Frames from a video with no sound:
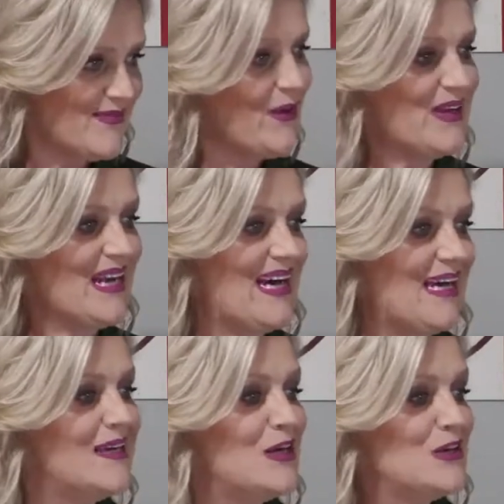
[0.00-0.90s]

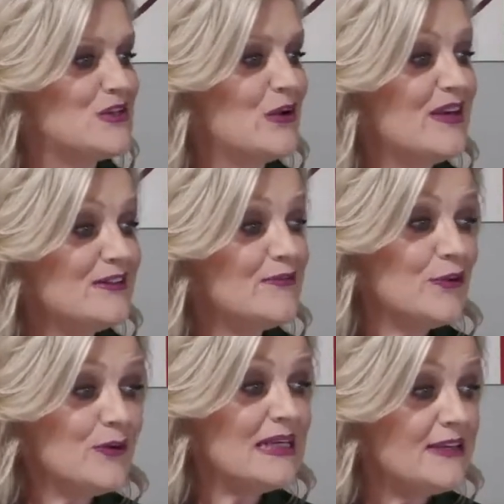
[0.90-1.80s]
Okay, so it's for
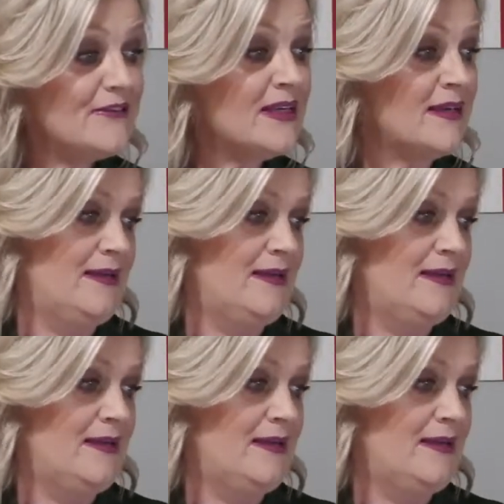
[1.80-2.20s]
your living